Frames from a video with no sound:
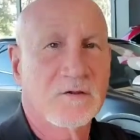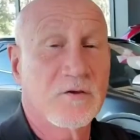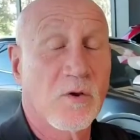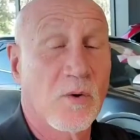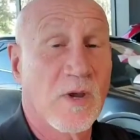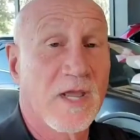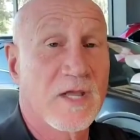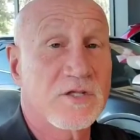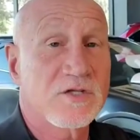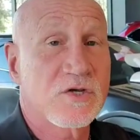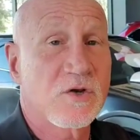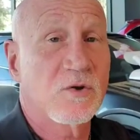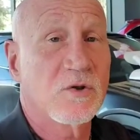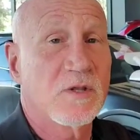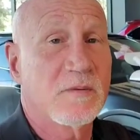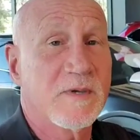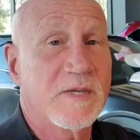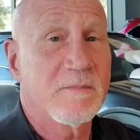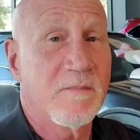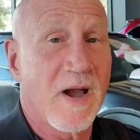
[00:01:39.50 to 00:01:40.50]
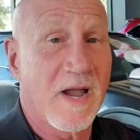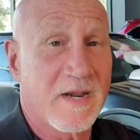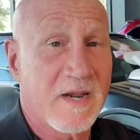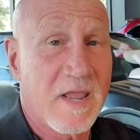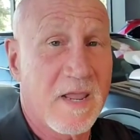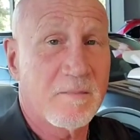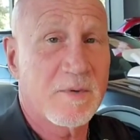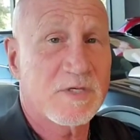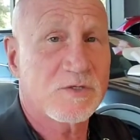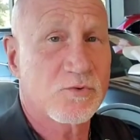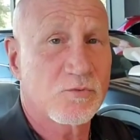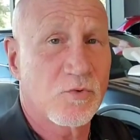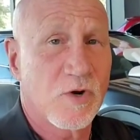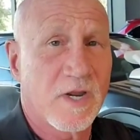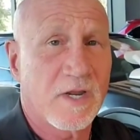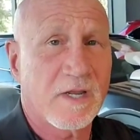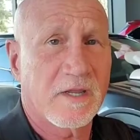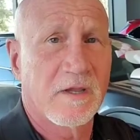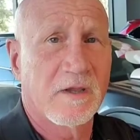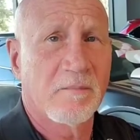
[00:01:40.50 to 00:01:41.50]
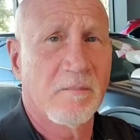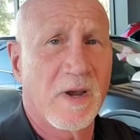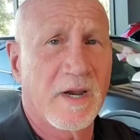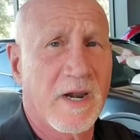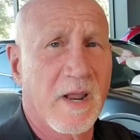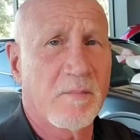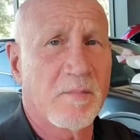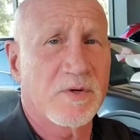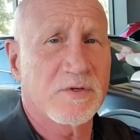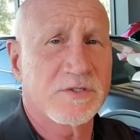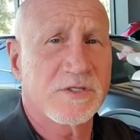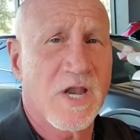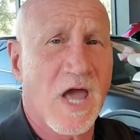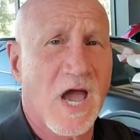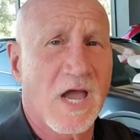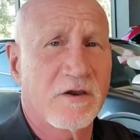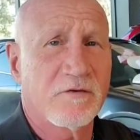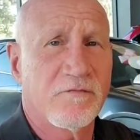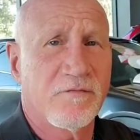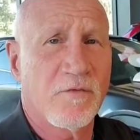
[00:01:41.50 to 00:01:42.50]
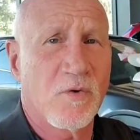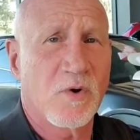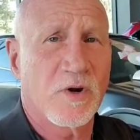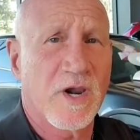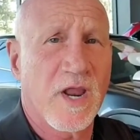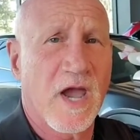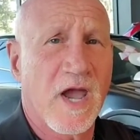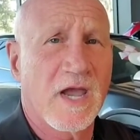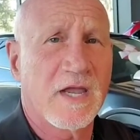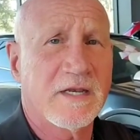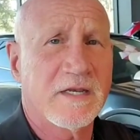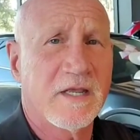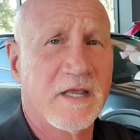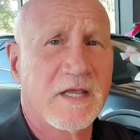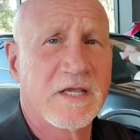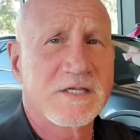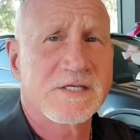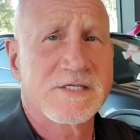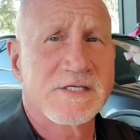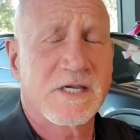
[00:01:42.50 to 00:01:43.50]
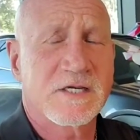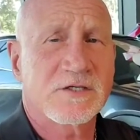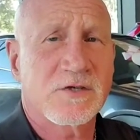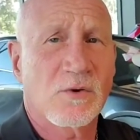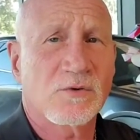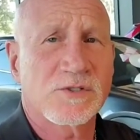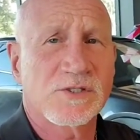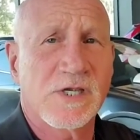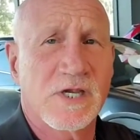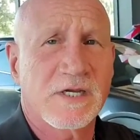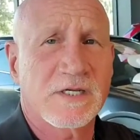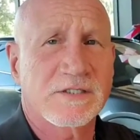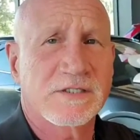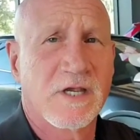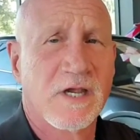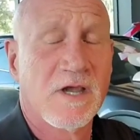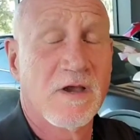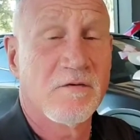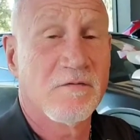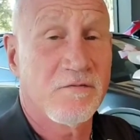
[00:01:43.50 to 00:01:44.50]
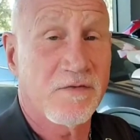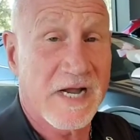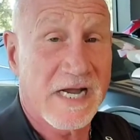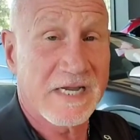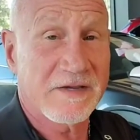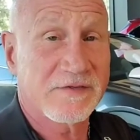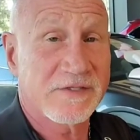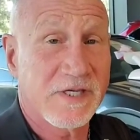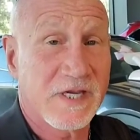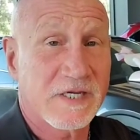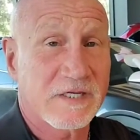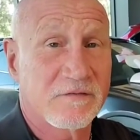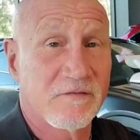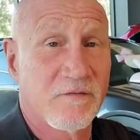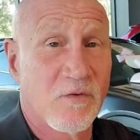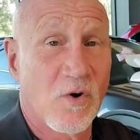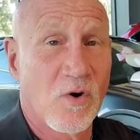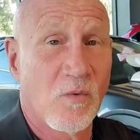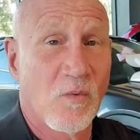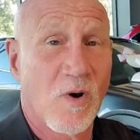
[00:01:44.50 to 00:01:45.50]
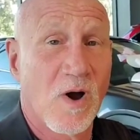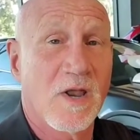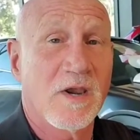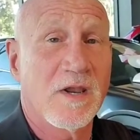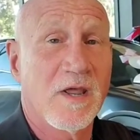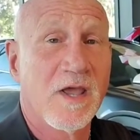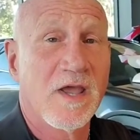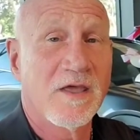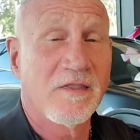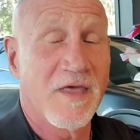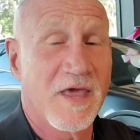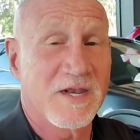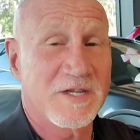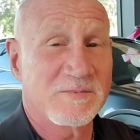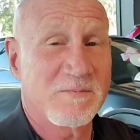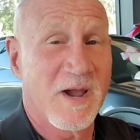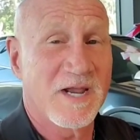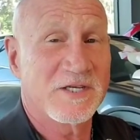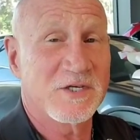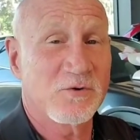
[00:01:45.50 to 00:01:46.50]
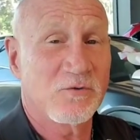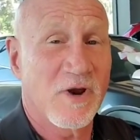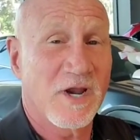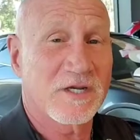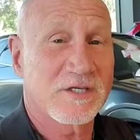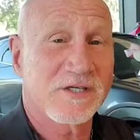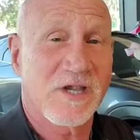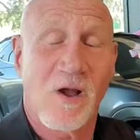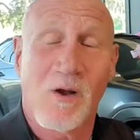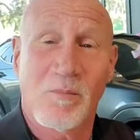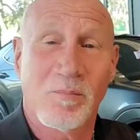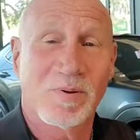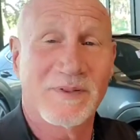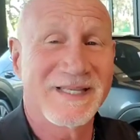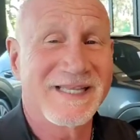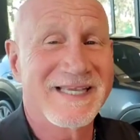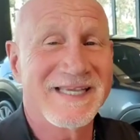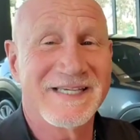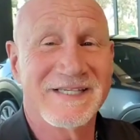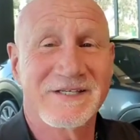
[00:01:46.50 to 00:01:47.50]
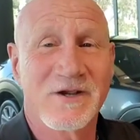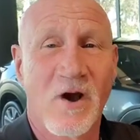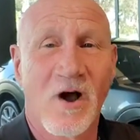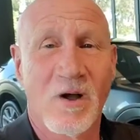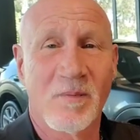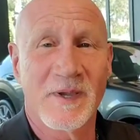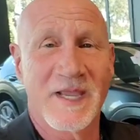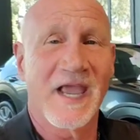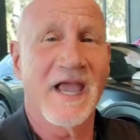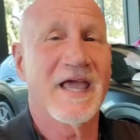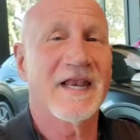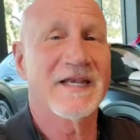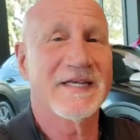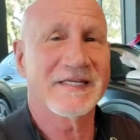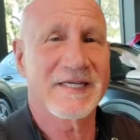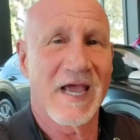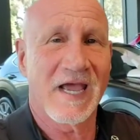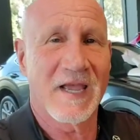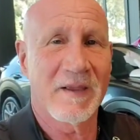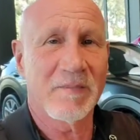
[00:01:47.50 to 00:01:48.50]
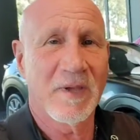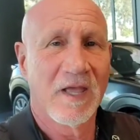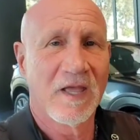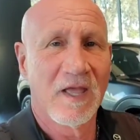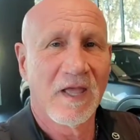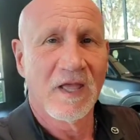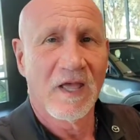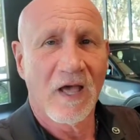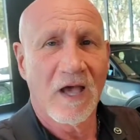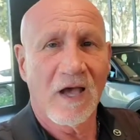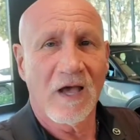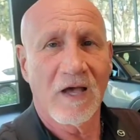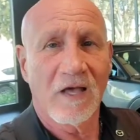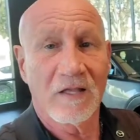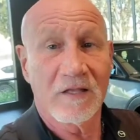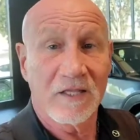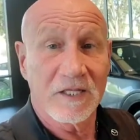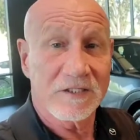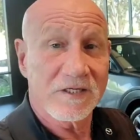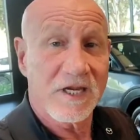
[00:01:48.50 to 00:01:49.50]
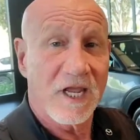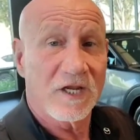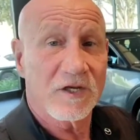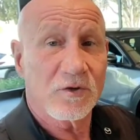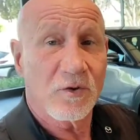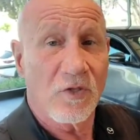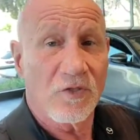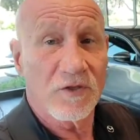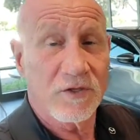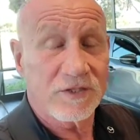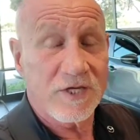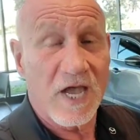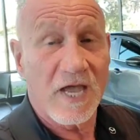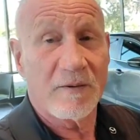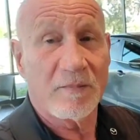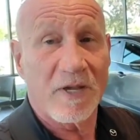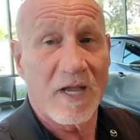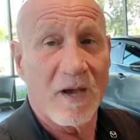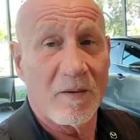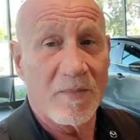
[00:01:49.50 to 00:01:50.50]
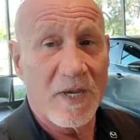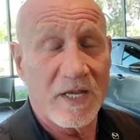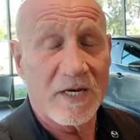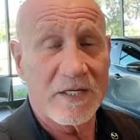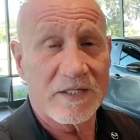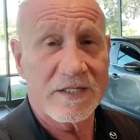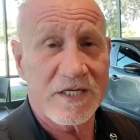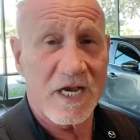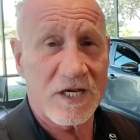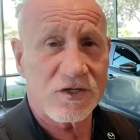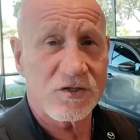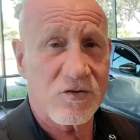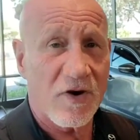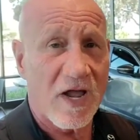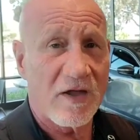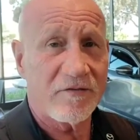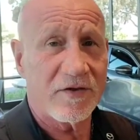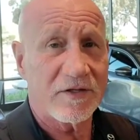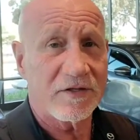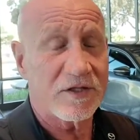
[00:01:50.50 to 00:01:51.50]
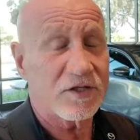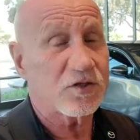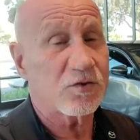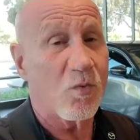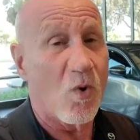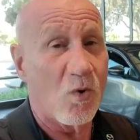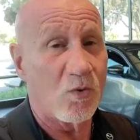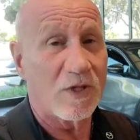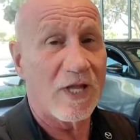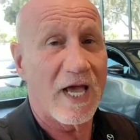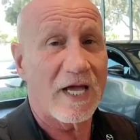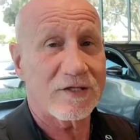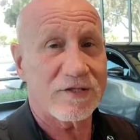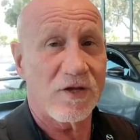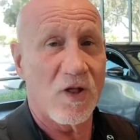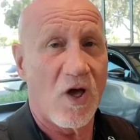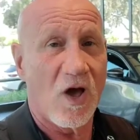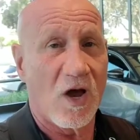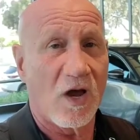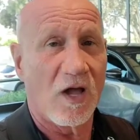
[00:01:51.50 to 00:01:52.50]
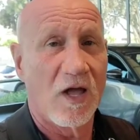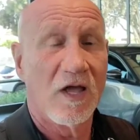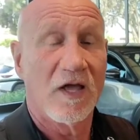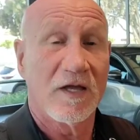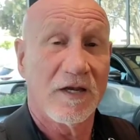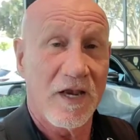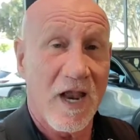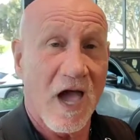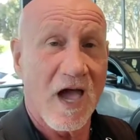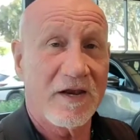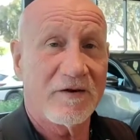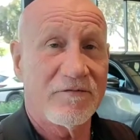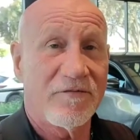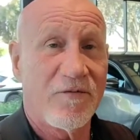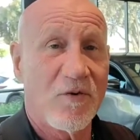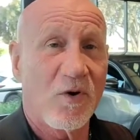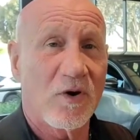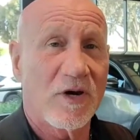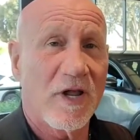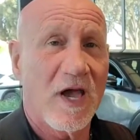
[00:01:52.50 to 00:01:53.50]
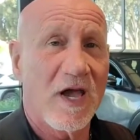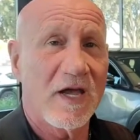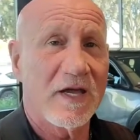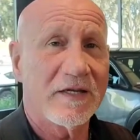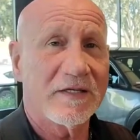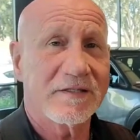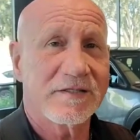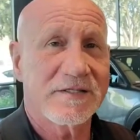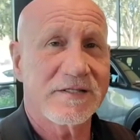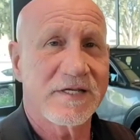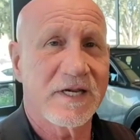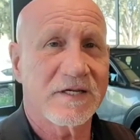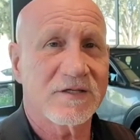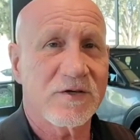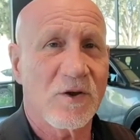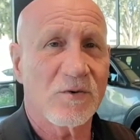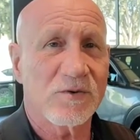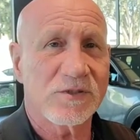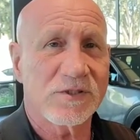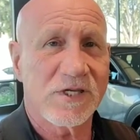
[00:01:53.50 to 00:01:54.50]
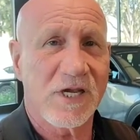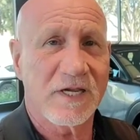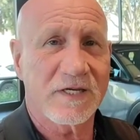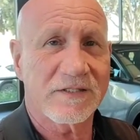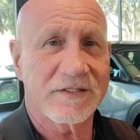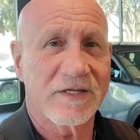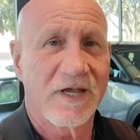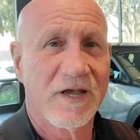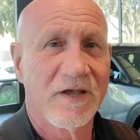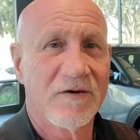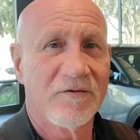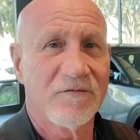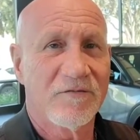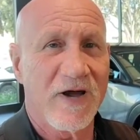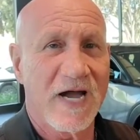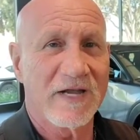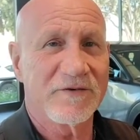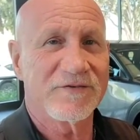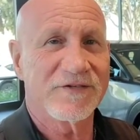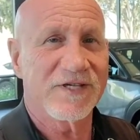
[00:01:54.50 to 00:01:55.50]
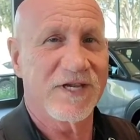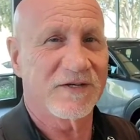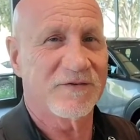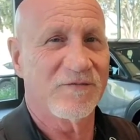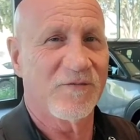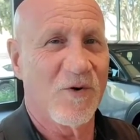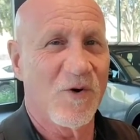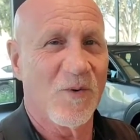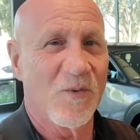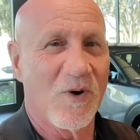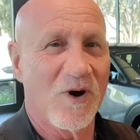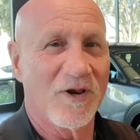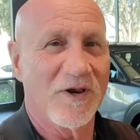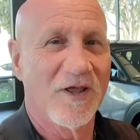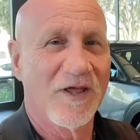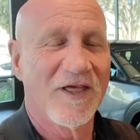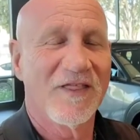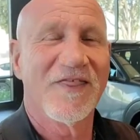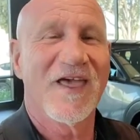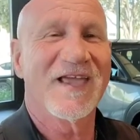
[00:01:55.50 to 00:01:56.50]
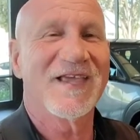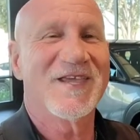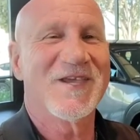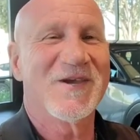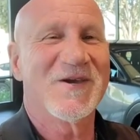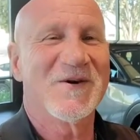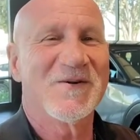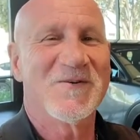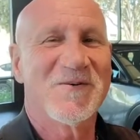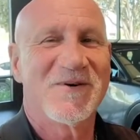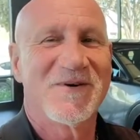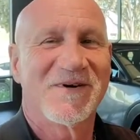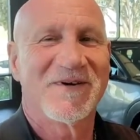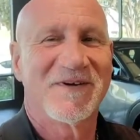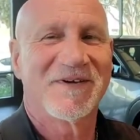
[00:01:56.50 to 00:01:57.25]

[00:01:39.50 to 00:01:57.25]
So again, Schulemie, my name is Rick. My number is 949-606-5641. That is my direct cell. Please call me anytime. Let's schedule the time to come in and test drive it. This won't last long. 949-606-5641. Thank you.